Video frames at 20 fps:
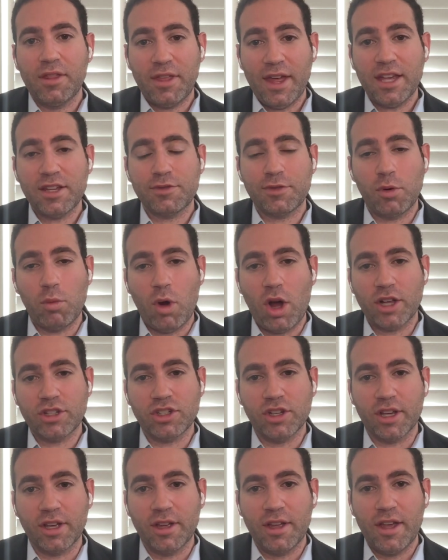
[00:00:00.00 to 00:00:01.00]
Thanks for
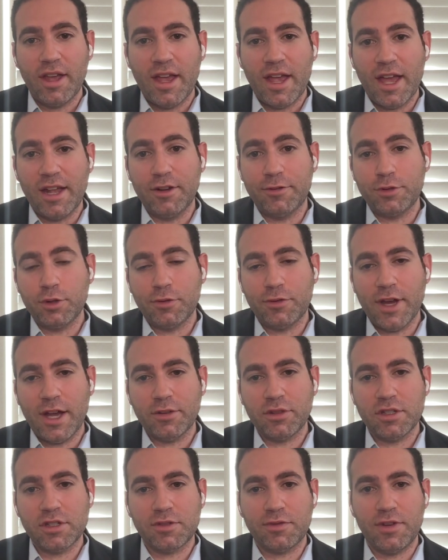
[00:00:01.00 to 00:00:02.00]
watching, and if you
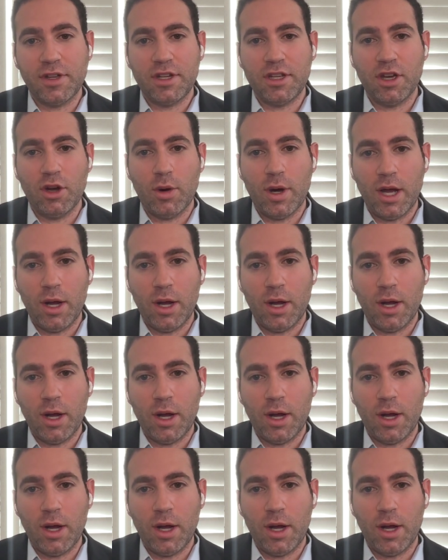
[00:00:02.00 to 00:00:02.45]
found this video